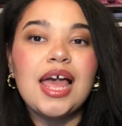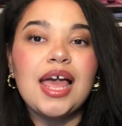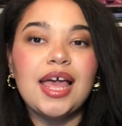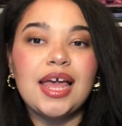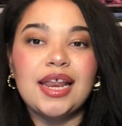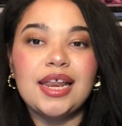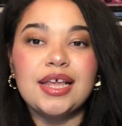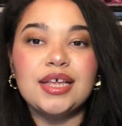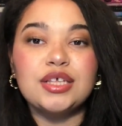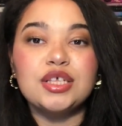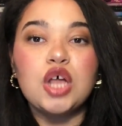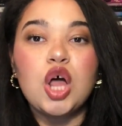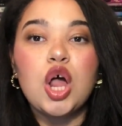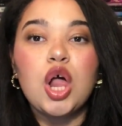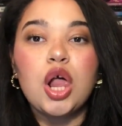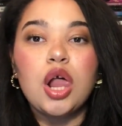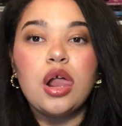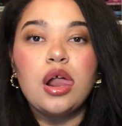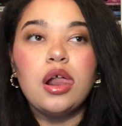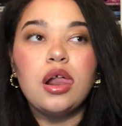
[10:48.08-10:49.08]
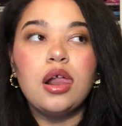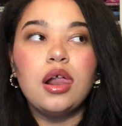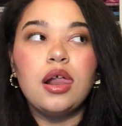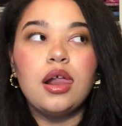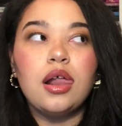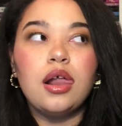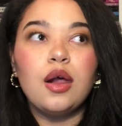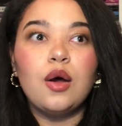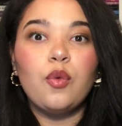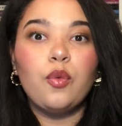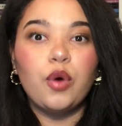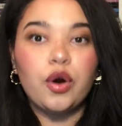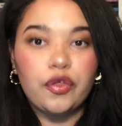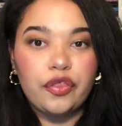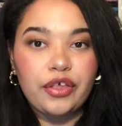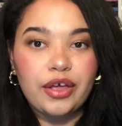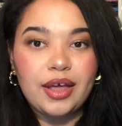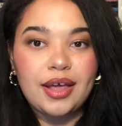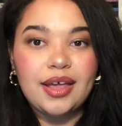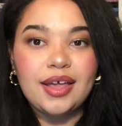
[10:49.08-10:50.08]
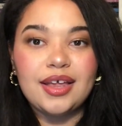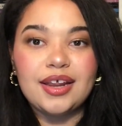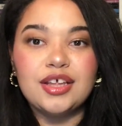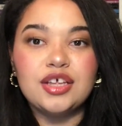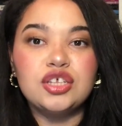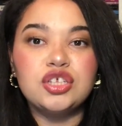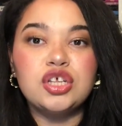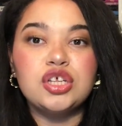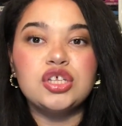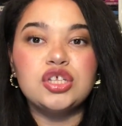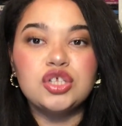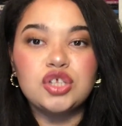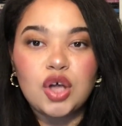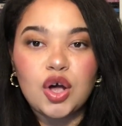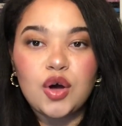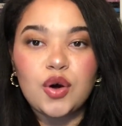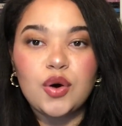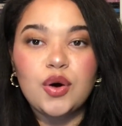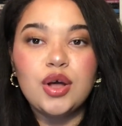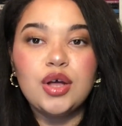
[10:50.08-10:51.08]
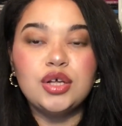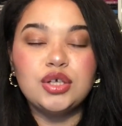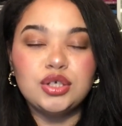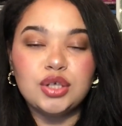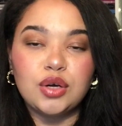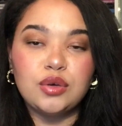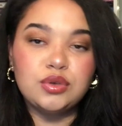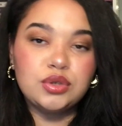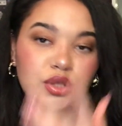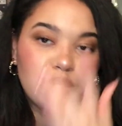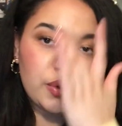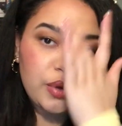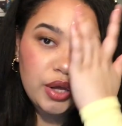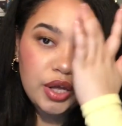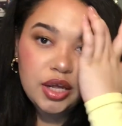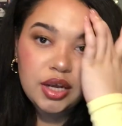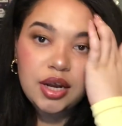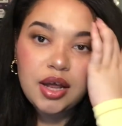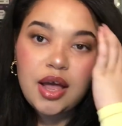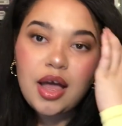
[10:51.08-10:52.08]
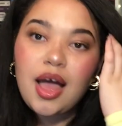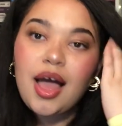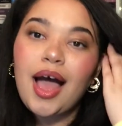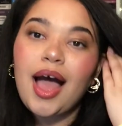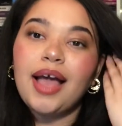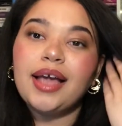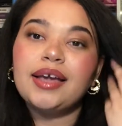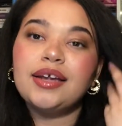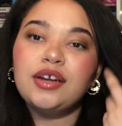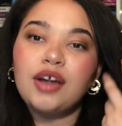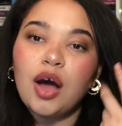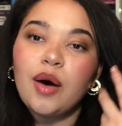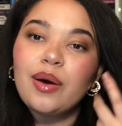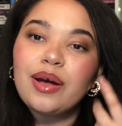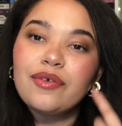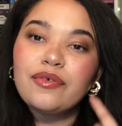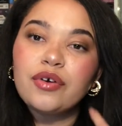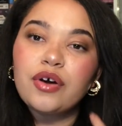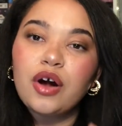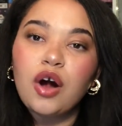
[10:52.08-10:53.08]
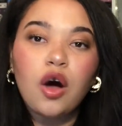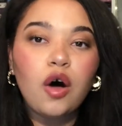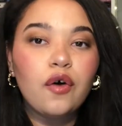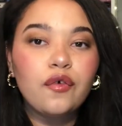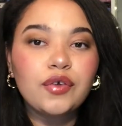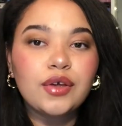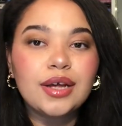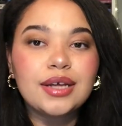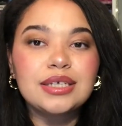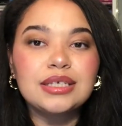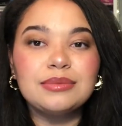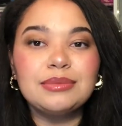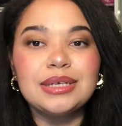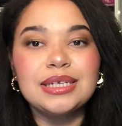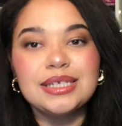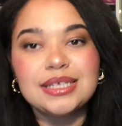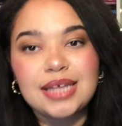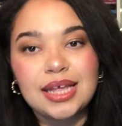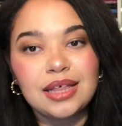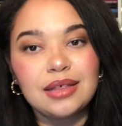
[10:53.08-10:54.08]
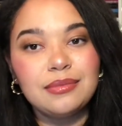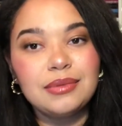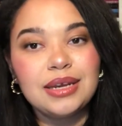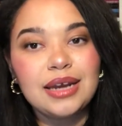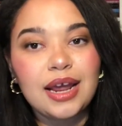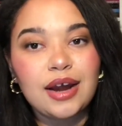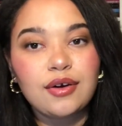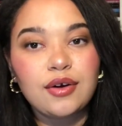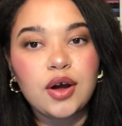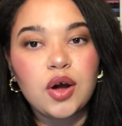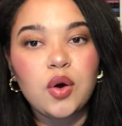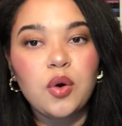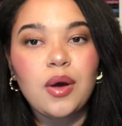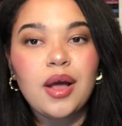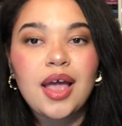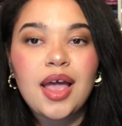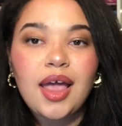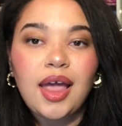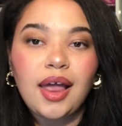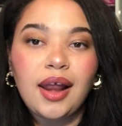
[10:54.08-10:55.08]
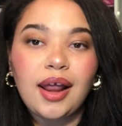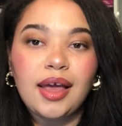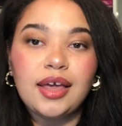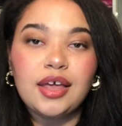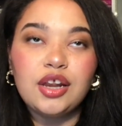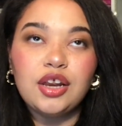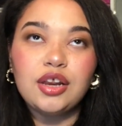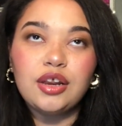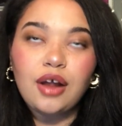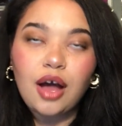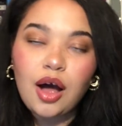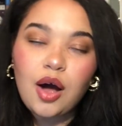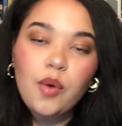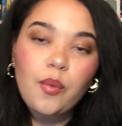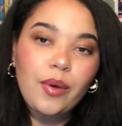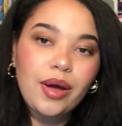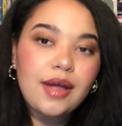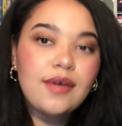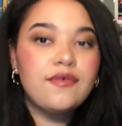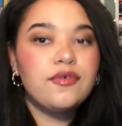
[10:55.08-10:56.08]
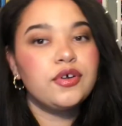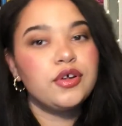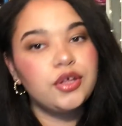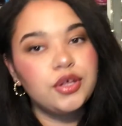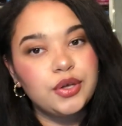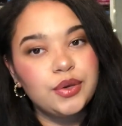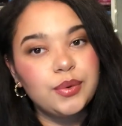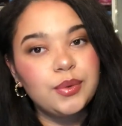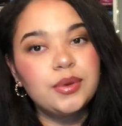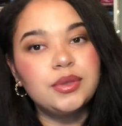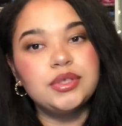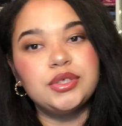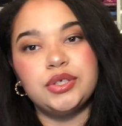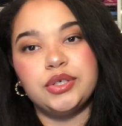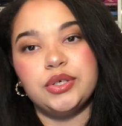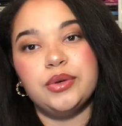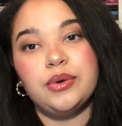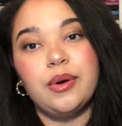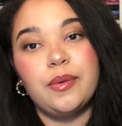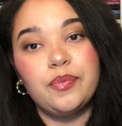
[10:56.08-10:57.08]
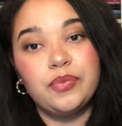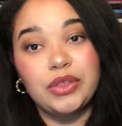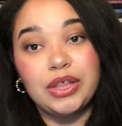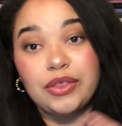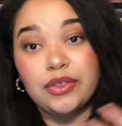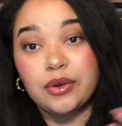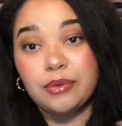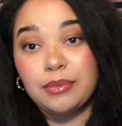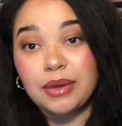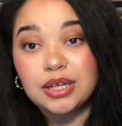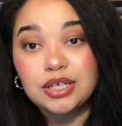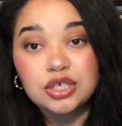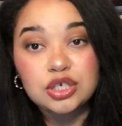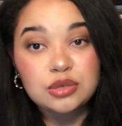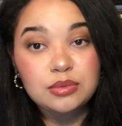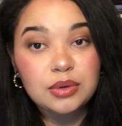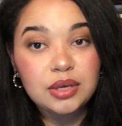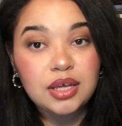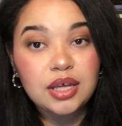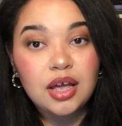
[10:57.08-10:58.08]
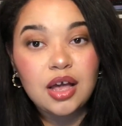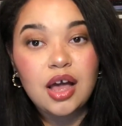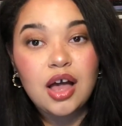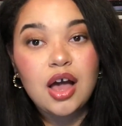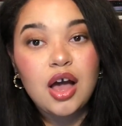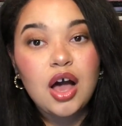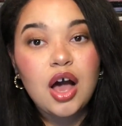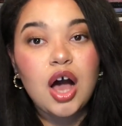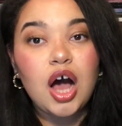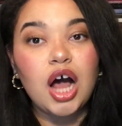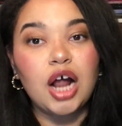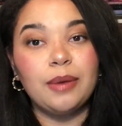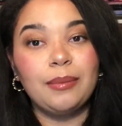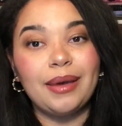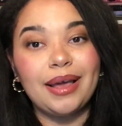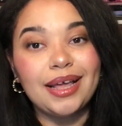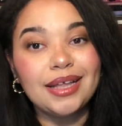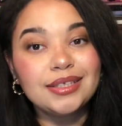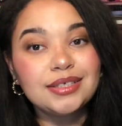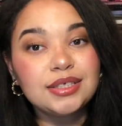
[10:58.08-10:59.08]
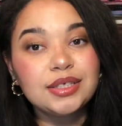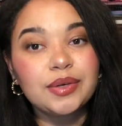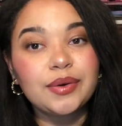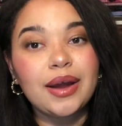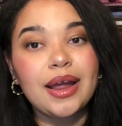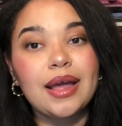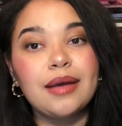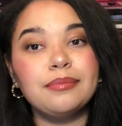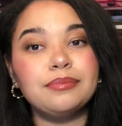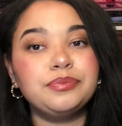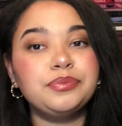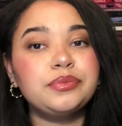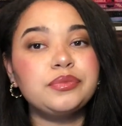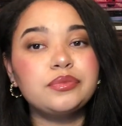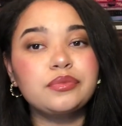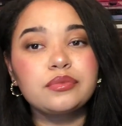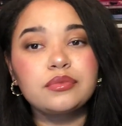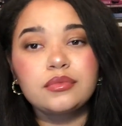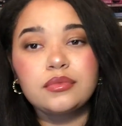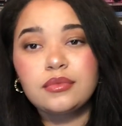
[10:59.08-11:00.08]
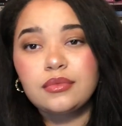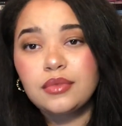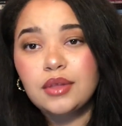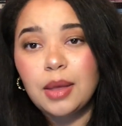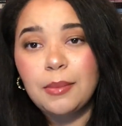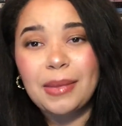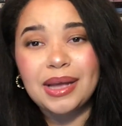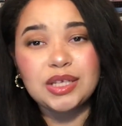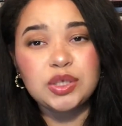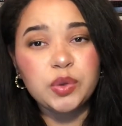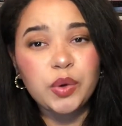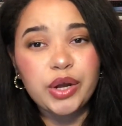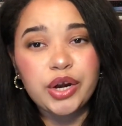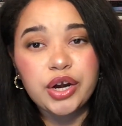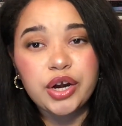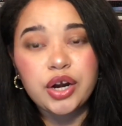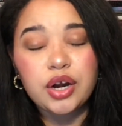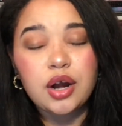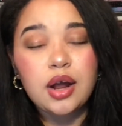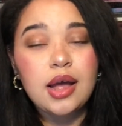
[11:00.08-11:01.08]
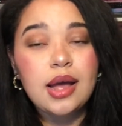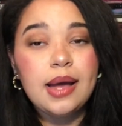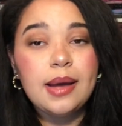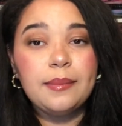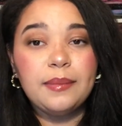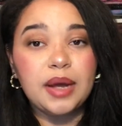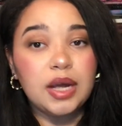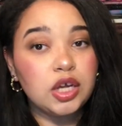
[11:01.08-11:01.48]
It is worth it. It is so good. I cannot wait for all of you guys to meet Salem and Arrow, and I cannot wait for you to either message me on my Instagram, my Twitter, my